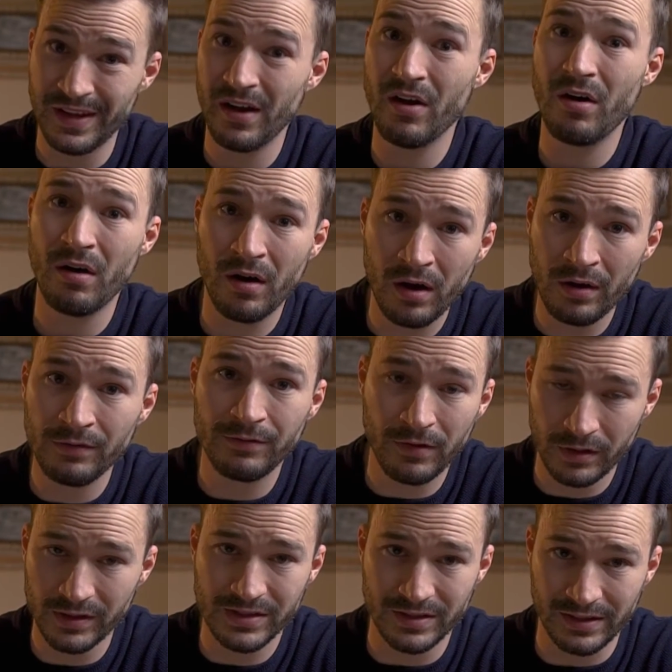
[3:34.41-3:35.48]
They are
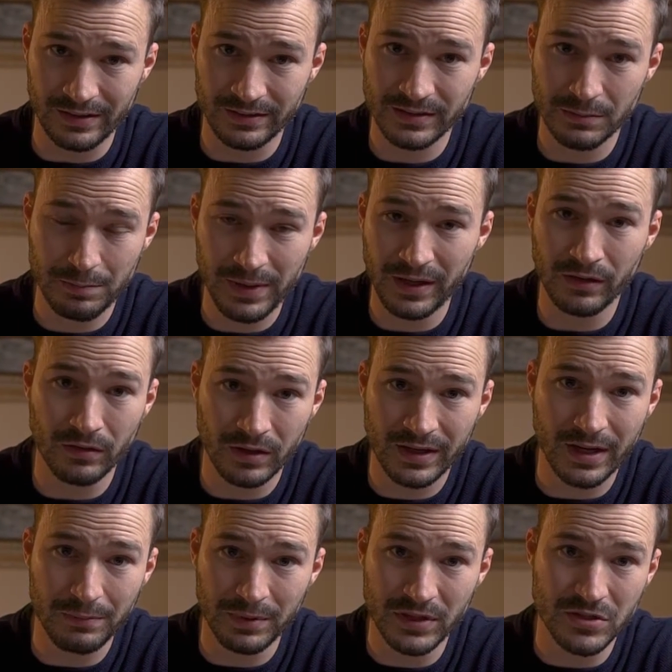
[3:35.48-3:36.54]
volatile depending on the
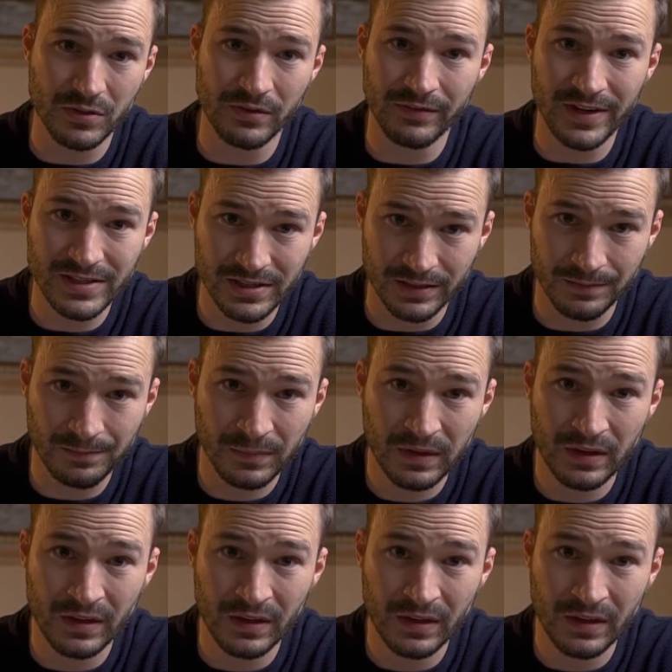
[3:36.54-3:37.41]
companies you invest in.